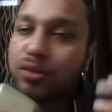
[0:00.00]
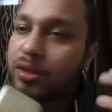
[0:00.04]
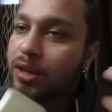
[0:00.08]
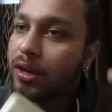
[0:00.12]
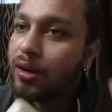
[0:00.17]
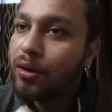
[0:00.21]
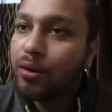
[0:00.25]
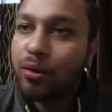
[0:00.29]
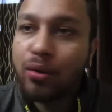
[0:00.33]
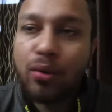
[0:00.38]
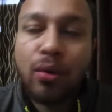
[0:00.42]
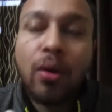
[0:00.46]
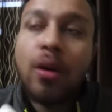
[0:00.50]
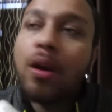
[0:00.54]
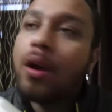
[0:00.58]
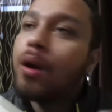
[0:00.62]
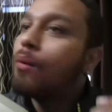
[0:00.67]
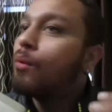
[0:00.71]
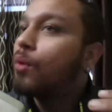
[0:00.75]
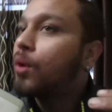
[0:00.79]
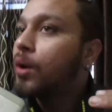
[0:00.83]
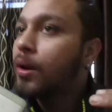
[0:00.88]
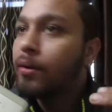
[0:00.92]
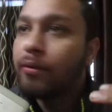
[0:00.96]
at you,
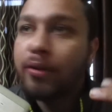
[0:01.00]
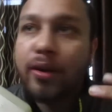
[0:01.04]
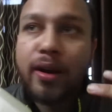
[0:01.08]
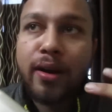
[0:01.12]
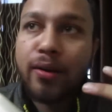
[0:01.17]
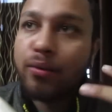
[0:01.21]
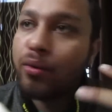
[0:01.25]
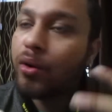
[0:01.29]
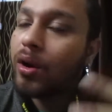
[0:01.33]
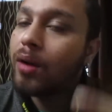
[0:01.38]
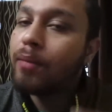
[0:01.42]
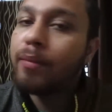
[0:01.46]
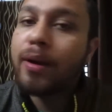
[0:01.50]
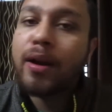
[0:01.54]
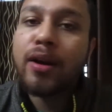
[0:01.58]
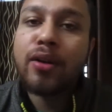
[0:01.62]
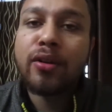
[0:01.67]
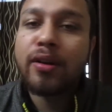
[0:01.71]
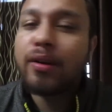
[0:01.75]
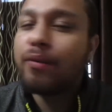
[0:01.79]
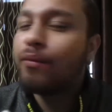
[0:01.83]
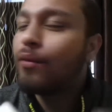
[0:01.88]
whatever environment you're in,